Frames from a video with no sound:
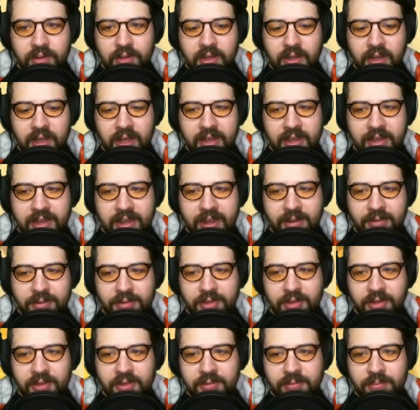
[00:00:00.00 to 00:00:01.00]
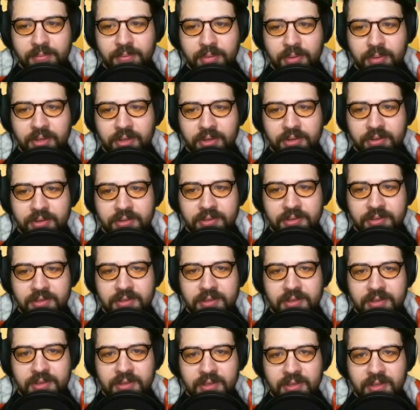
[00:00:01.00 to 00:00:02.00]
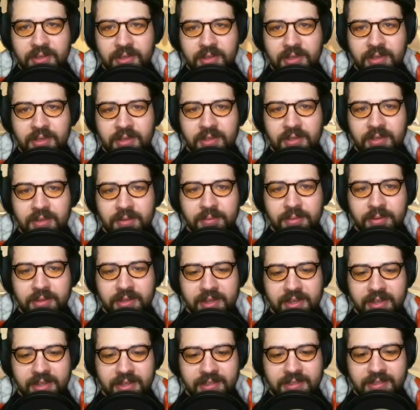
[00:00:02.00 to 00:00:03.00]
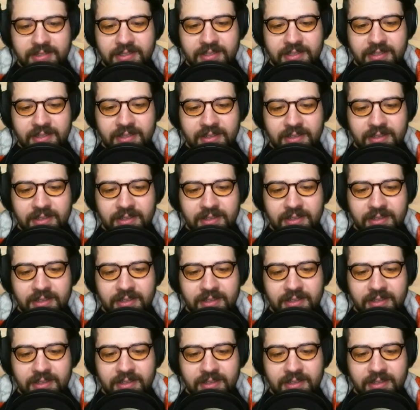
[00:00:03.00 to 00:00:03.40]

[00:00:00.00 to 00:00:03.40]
I can't with all the balloons. Please.